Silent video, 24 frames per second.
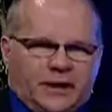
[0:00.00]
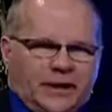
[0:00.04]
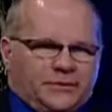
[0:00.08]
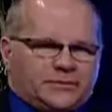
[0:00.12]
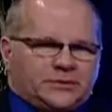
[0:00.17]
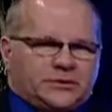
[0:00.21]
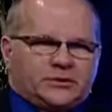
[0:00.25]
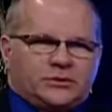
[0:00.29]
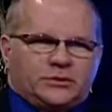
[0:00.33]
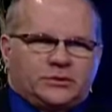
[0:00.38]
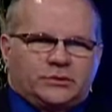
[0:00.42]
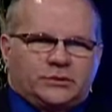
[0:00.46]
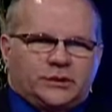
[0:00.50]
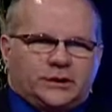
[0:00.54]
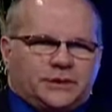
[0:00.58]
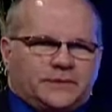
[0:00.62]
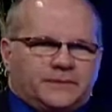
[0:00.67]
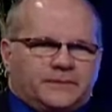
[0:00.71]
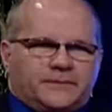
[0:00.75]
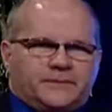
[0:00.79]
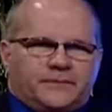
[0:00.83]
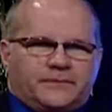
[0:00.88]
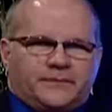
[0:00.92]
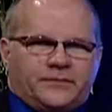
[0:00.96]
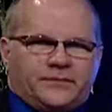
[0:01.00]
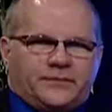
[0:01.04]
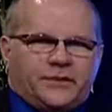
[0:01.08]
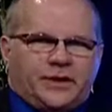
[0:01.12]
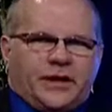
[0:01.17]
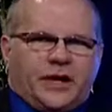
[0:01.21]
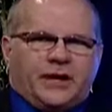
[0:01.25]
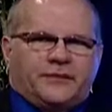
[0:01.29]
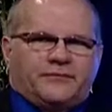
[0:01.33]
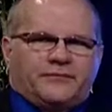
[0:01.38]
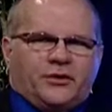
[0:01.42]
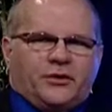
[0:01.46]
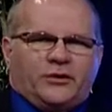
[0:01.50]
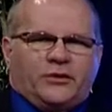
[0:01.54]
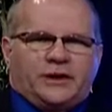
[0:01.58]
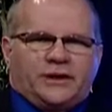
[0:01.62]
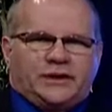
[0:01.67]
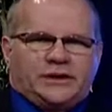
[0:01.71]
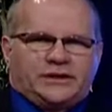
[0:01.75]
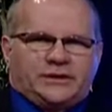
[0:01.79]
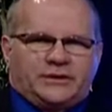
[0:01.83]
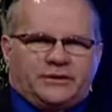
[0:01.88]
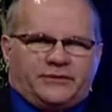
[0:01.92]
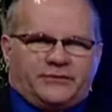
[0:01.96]
Absolutely. Yeah, very
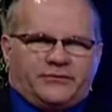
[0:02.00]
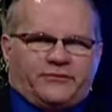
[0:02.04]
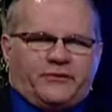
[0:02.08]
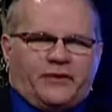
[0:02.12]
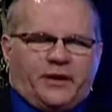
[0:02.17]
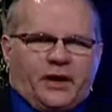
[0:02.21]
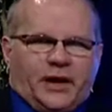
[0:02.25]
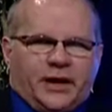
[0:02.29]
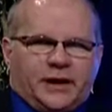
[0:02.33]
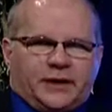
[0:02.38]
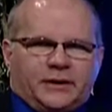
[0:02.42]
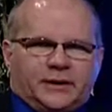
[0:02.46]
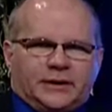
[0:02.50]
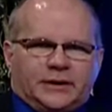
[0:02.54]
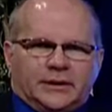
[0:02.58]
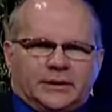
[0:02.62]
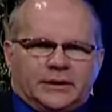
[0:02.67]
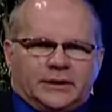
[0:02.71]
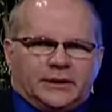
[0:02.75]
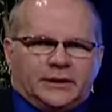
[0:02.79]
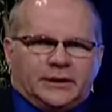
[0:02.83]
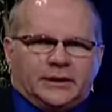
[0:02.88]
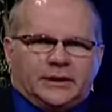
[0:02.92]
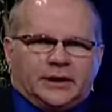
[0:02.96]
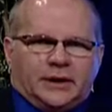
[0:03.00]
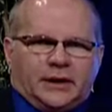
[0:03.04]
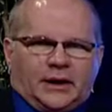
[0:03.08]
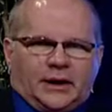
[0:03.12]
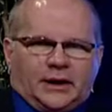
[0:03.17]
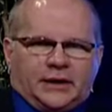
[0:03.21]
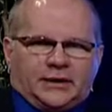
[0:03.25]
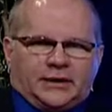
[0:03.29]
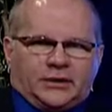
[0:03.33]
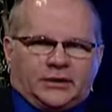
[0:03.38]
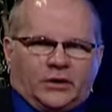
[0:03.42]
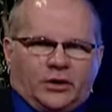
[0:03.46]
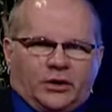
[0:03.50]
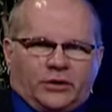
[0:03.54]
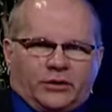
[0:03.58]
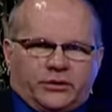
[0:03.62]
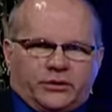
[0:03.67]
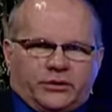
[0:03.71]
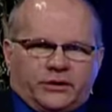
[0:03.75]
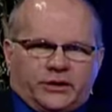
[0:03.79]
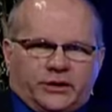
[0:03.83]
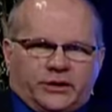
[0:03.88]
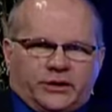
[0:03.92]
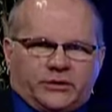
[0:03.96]
easy to find. You go
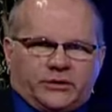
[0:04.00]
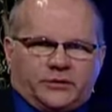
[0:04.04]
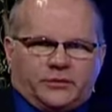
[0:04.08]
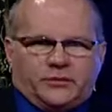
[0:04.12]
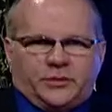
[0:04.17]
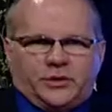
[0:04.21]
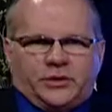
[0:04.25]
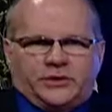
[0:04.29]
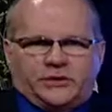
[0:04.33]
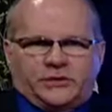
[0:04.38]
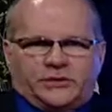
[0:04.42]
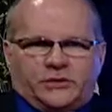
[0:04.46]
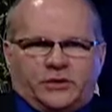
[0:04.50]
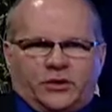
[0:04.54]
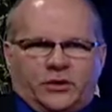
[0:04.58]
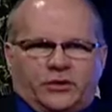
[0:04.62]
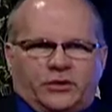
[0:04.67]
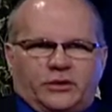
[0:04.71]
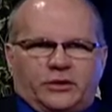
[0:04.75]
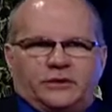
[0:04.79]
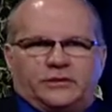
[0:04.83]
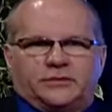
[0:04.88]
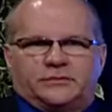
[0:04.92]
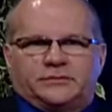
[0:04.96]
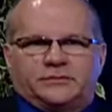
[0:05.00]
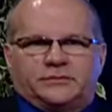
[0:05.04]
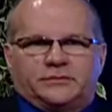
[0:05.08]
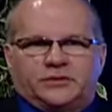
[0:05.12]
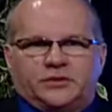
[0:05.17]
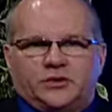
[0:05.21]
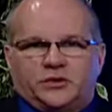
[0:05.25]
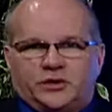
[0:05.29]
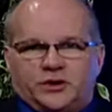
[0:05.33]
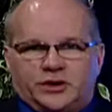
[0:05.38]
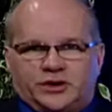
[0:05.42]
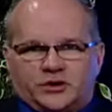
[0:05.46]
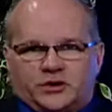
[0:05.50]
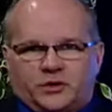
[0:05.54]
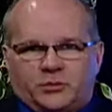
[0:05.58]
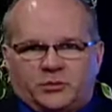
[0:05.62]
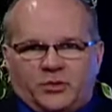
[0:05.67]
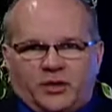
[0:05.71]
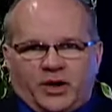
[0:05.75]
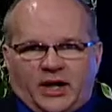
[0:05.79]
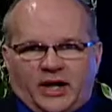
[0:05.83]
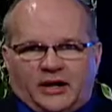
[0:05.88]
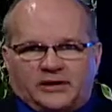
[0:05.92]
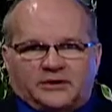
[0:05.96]
to the Minnesota Judicial
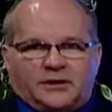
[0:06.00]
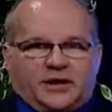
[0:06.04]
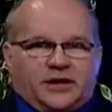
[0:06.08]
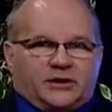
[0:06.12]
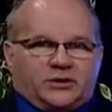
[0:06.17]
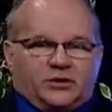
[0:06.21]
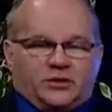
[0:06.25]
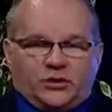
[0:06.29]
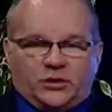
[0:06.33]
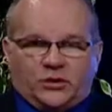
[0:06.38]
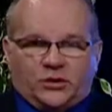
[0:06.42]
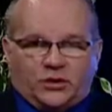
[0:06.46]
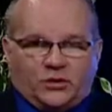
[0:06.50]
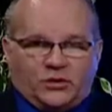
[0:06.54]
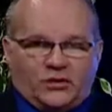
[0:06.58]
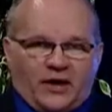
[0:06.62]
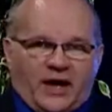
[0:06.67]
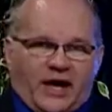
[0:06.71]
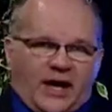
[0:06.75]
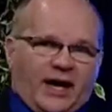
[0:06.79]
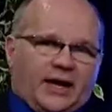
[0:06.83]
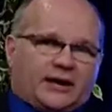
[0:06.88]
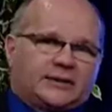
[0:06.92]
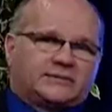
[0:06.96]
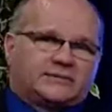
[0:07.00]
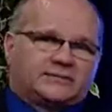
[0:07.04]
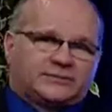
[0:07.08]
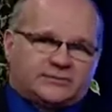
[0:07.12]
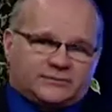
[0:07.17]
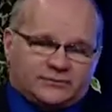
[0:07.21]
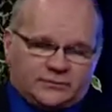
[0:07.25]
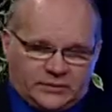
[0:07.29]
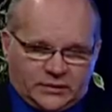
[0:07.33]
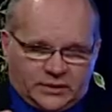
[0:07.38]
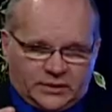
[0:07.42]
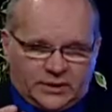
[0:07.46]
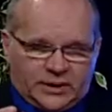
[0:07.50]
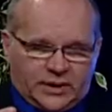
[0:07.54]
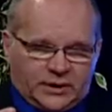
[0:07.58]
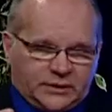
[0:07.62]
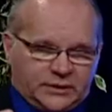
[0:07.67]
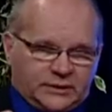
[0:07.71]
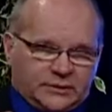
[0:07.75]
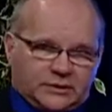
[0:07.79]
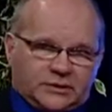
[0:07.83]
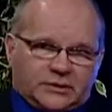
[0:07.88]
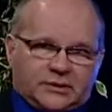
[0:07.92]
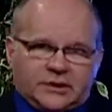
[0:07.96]
Branch. I Googled that, and then
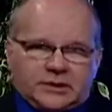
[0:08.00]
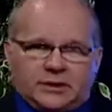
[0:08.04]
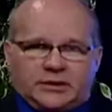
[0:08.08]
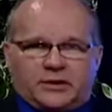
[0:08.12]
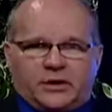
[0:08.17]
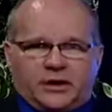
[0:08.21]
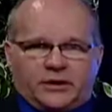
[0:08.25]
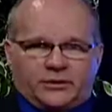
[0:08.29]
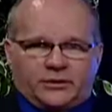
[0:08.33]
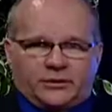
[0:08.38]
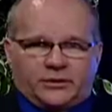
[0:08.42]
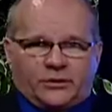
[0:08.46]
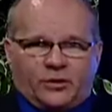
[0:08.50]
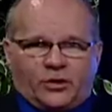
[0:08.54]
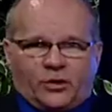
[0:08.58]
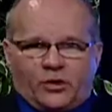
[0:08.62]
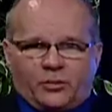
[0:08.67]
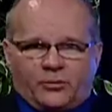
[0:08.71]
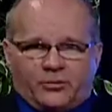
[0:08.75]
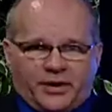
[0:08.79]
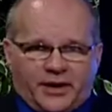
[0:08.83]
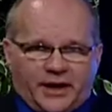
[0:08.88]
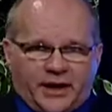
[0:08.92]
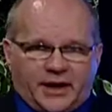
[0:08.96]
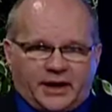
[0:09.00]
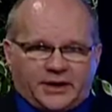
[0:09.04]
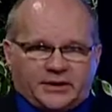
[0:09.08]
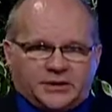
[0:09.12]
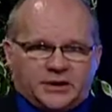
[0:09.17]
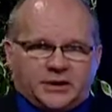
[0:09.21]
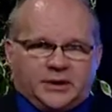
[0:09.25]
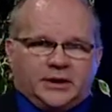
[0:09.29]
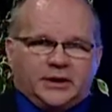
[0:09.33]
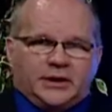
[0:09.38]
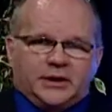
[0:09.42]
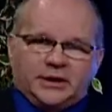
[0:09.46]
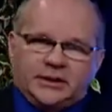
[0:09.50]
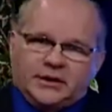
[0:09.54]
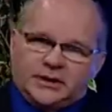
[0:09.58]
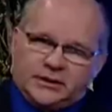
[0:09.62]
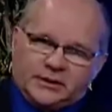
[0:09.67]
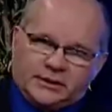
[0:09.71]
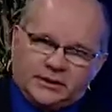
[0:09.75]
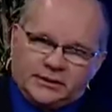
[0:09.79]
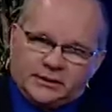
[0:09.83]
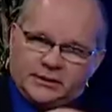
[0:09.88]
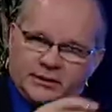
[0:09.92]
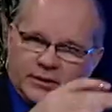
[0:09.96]
you click on their homepage.
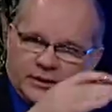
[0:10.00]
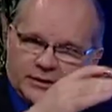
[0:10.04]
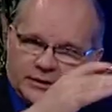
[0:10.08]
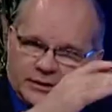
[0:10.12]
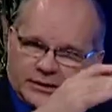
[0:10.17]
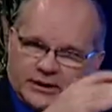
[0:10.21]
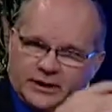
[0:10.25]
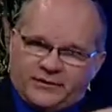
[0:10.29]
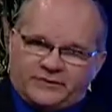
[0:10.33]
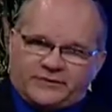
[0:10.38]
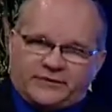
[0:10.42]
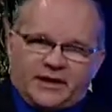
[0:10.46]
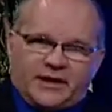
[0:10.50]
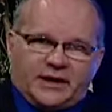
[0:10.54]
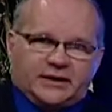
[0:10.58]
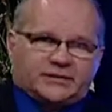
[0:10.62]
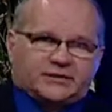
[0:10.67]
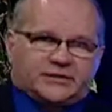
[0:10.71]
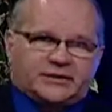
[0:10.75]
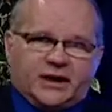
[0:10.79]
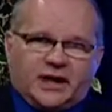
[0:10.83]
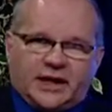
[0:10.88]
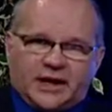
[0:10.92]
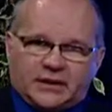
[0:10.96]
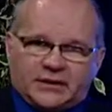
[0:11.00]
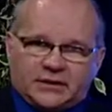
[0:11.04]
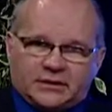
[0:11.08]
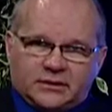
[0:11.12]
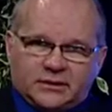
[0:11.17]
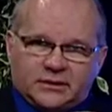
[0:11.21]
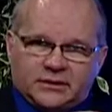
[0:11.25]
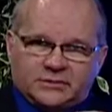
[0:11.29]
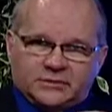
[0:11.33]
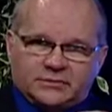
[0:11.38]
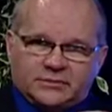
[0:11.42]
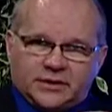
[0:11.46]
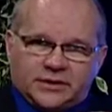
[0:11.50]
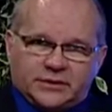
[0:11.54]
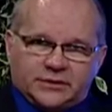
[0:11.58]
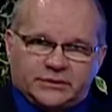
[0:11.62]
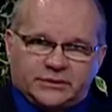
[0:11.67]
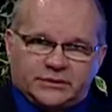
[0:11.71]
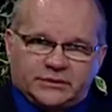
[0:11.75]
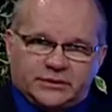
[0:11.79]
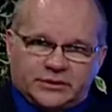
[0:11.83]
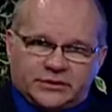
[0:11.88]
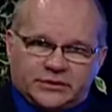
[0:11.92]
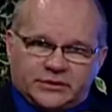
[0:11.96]
On the left-hand side, click
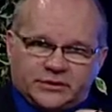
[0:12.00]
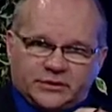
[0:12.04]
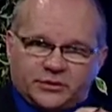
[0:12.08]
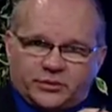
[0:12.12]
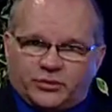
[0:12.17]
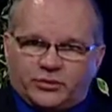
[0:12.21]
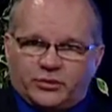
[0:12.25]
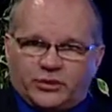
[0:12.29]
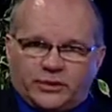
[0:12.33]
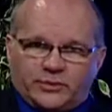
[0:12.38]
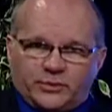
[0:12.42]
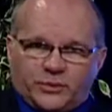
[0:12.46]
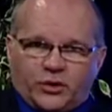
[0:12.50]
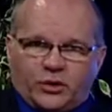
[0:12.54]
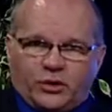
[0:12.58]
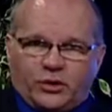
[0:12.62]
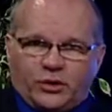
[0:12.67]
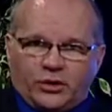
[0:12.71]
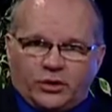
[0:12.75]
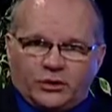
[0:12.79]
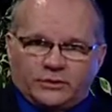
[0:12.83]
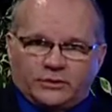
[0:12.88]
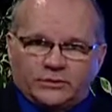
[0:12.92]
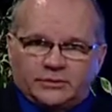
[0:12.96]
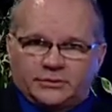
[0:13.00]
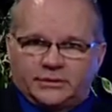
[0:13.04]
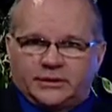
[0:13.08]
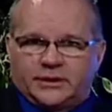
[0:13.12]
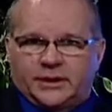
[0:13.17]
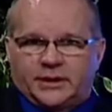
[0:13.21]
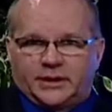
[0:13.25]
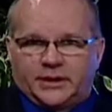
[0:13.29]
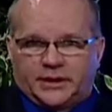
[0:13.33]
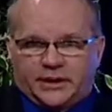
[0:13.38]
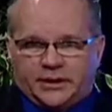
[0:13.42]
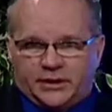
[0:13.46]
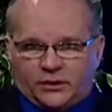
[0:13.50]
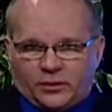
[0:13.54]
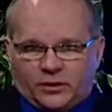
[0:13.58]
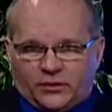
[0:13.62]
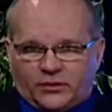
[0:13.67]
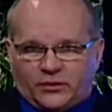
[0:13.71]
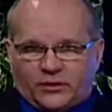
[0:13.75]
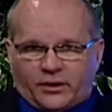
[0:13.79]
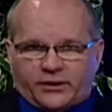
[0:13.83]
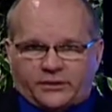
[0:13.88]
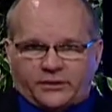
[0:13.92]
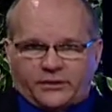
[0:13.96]
the Supreme Court, and then
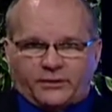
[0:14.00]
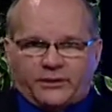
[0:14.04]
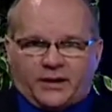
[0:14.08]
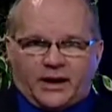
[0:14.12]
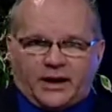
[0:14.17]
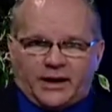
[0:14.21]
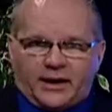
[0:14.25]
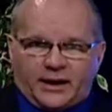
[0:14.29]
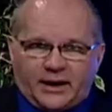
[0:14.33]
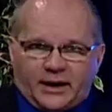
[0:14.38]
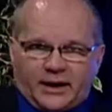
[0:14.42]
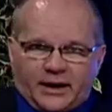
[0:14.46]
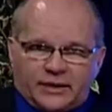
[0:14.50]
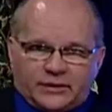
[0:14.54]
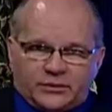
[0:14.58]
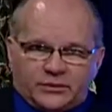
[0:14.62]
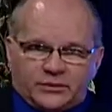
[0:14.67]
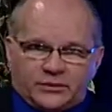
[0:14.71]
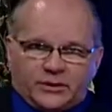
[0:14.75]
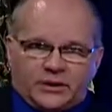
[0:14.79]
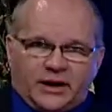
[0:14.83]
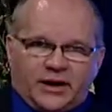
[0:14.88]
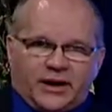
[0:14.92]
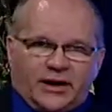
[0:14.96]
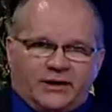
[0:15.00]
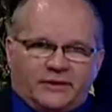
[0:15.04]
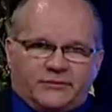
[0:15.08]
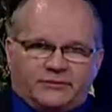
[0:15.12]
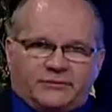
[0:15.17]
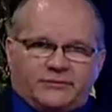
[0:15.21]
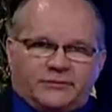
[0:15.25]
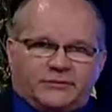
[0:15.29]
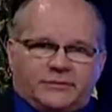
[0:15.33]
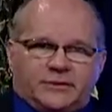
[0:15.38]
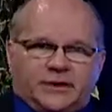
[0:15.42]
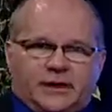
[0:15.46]
over on the right-hand, it will have